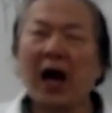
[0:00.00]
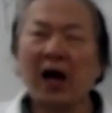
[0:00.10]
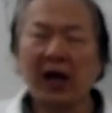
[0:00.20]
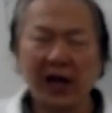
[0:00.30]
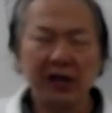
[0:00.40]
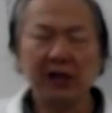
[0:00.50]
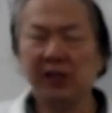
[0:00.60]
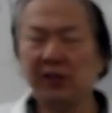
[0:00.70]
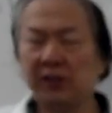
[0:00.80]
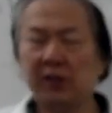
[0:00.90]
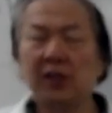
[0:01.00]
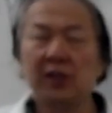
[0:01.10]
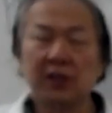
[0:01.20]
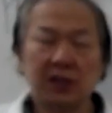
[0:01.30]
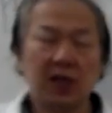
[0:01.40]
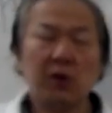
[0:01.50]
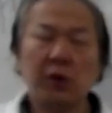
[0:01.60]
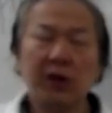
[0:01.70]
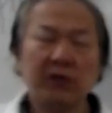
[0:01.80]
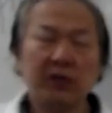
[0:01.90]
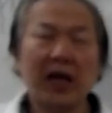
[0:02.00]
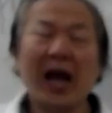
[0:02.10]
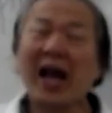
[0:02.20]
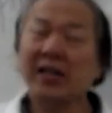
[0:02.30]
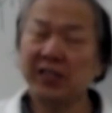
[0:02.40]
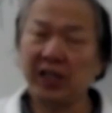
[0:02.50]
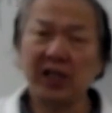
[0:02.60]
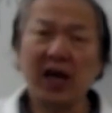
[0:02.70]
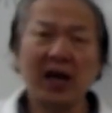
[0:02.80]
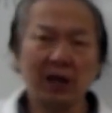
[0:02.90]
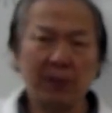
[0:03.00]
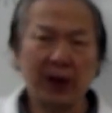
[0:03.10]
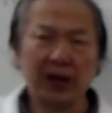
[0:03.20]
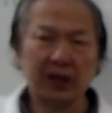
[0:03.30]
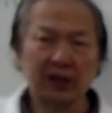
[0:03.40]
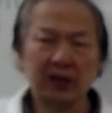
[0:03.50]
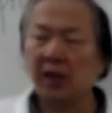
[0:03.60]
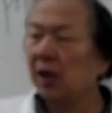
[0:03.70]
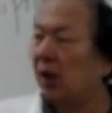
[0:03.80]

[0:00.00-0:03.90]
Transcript: Arrhenius theory for the acid and the base.